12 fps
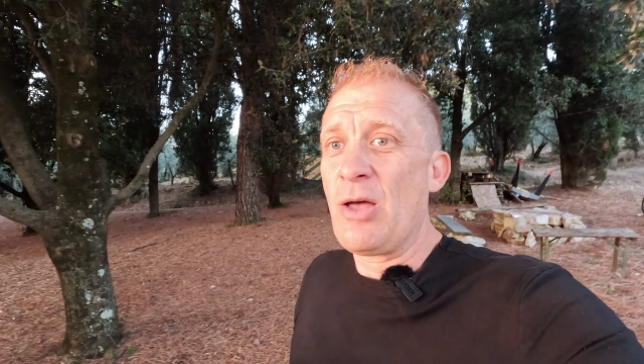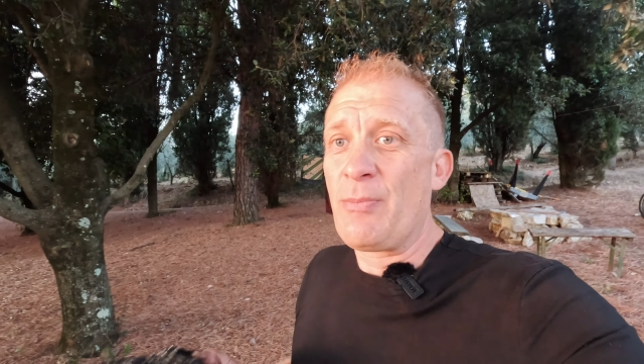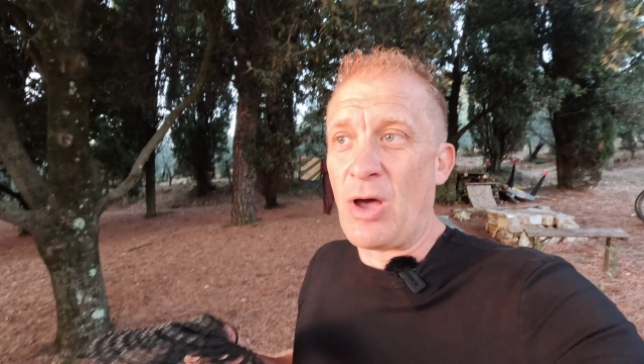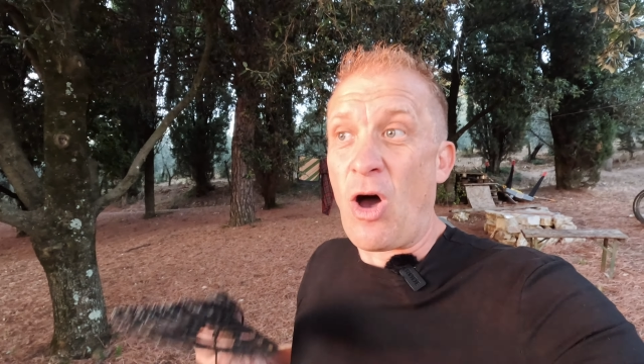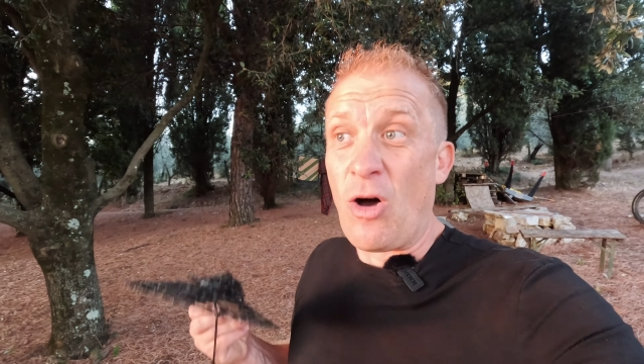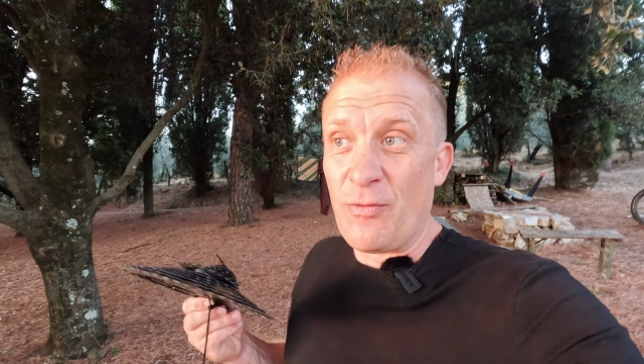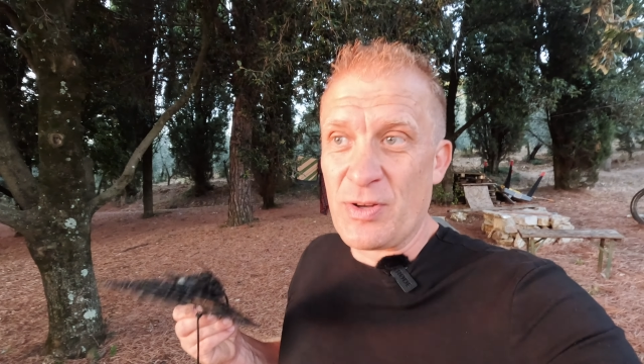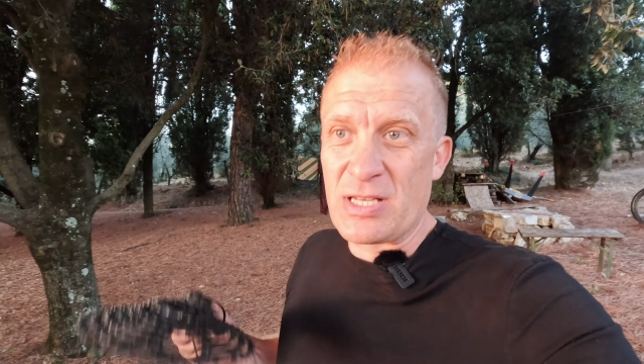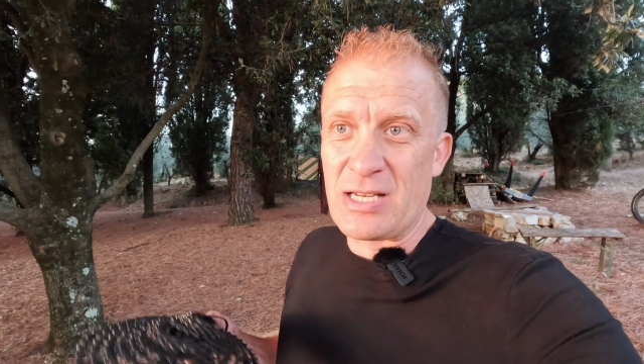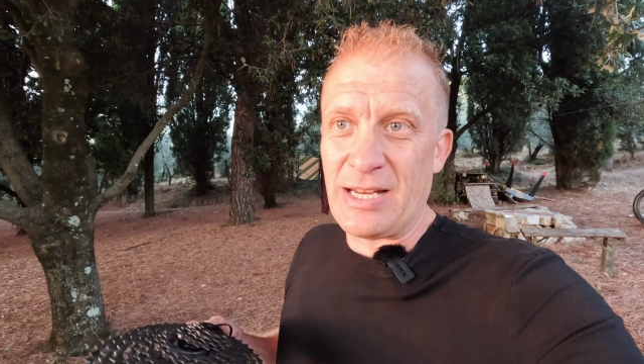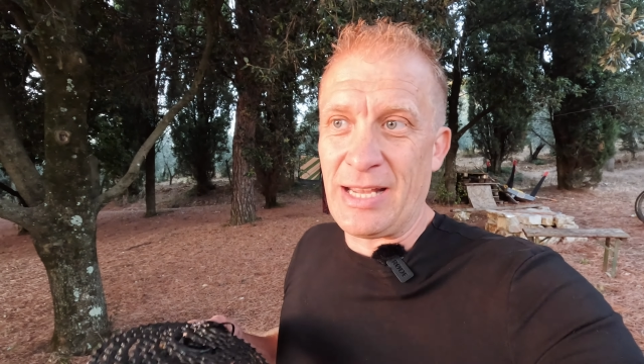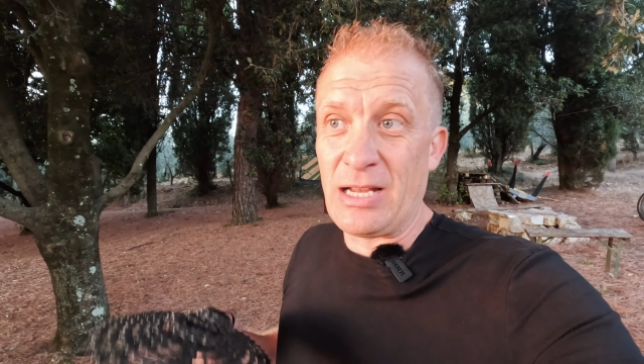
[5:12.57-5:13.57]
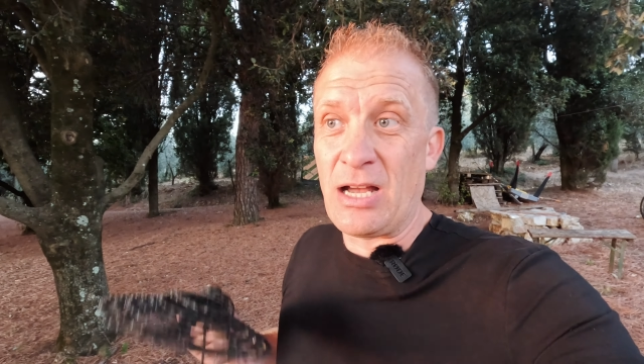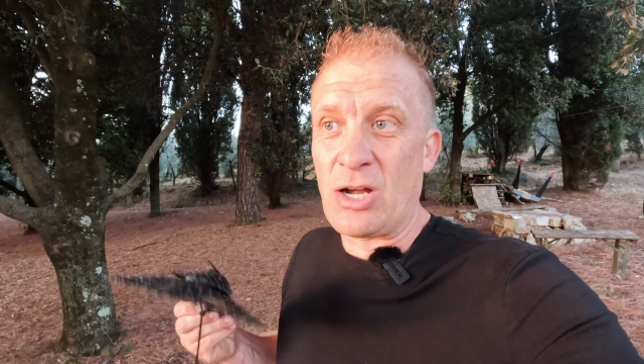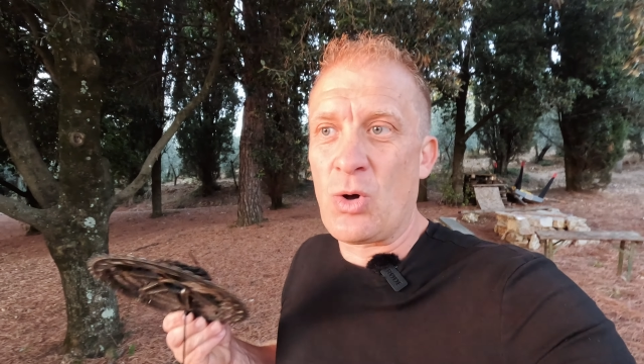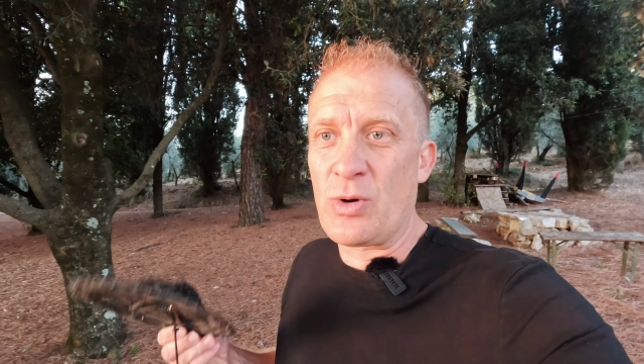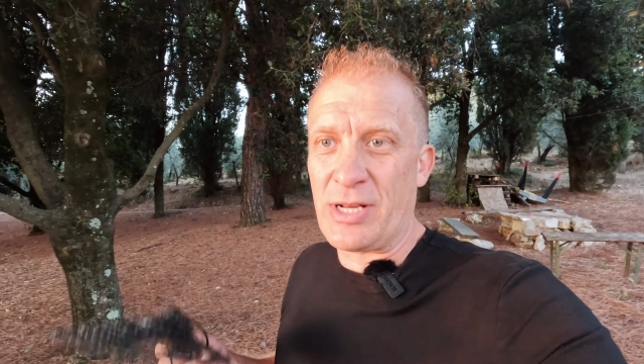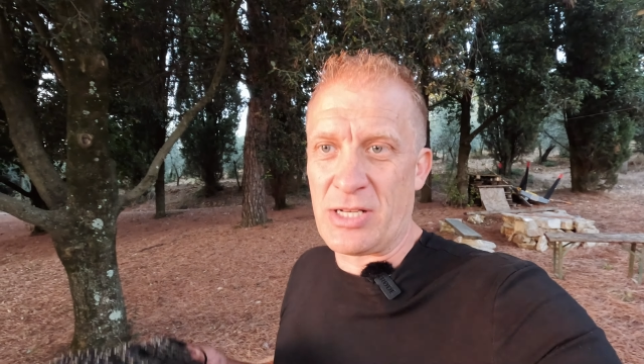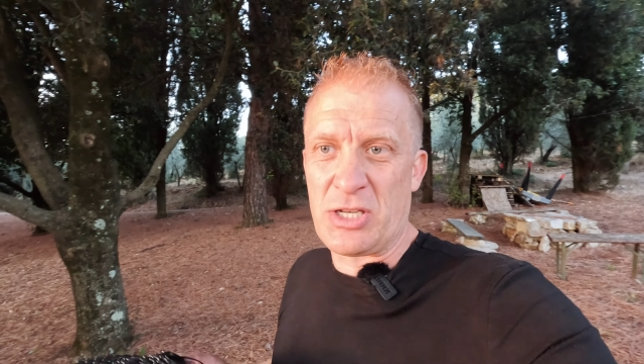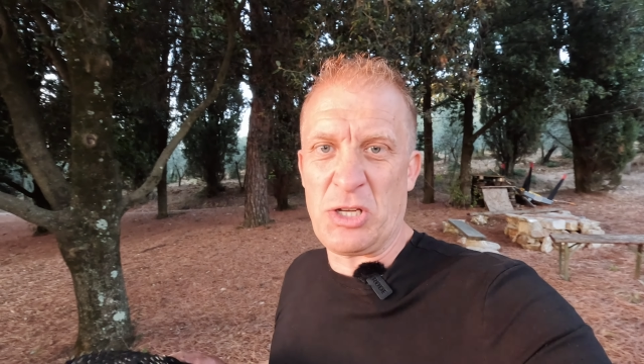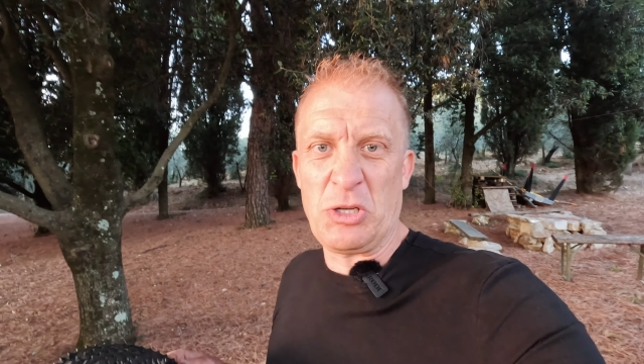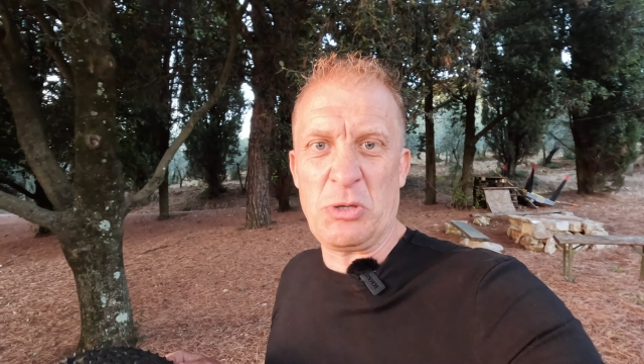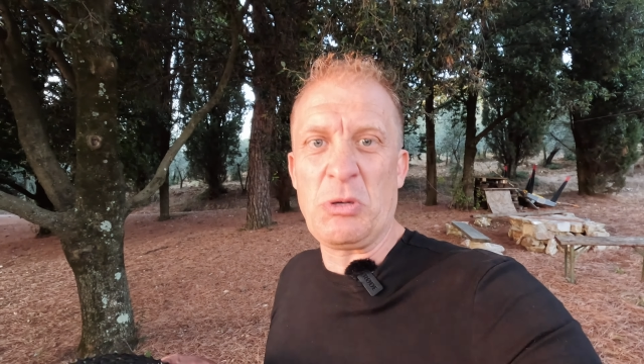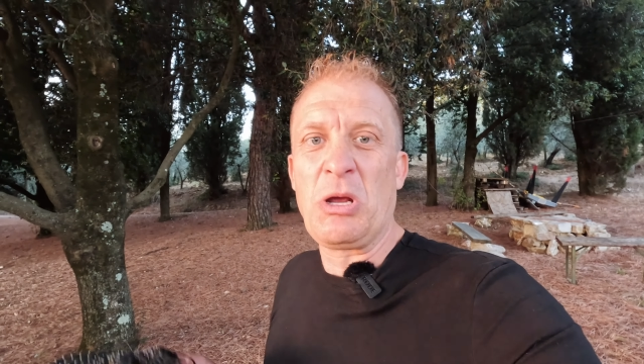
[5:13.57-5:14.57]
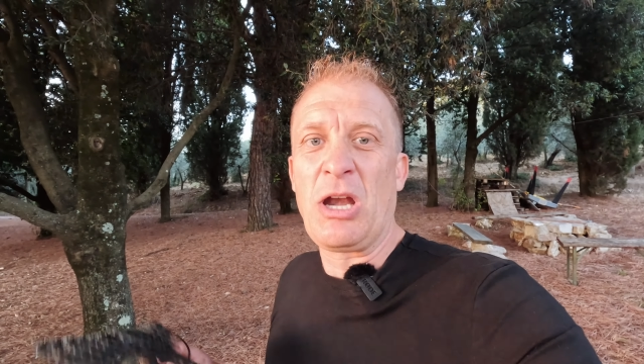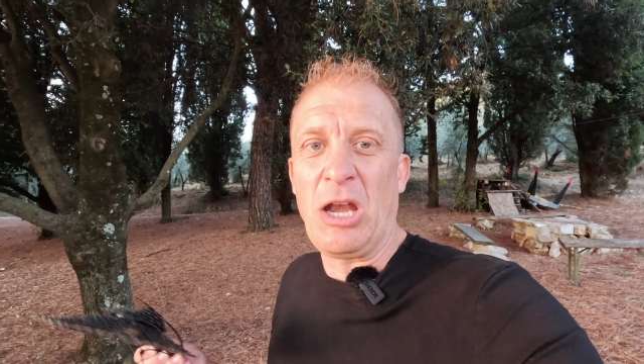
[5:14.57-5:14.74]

but obviously according to